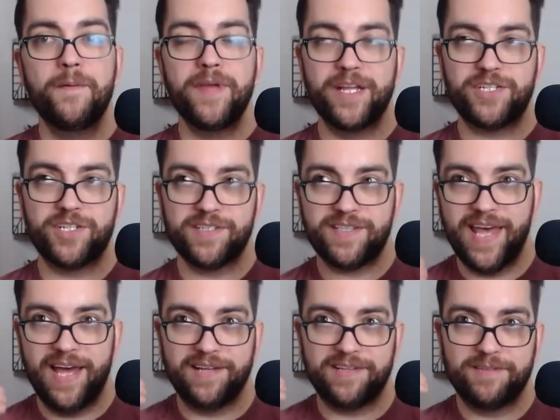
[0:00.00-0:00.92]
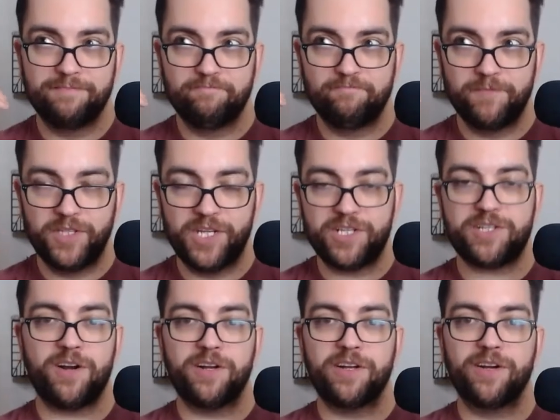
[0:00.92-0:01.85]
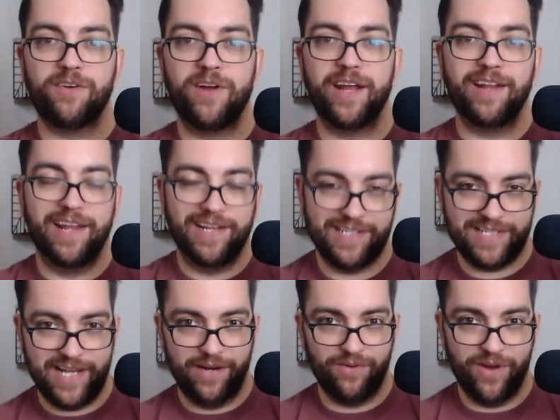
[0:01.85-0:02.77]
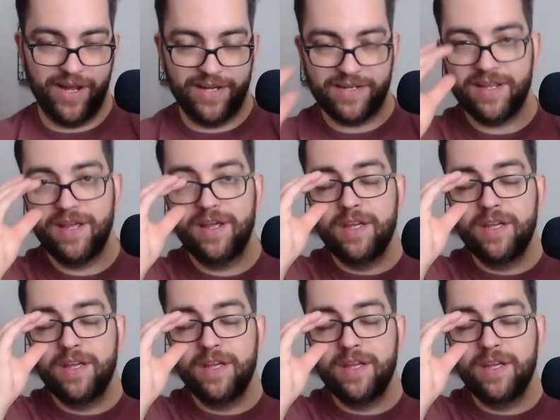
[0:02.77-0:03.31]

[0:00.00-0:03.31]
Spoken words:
It's just that you started it right and it stayed right.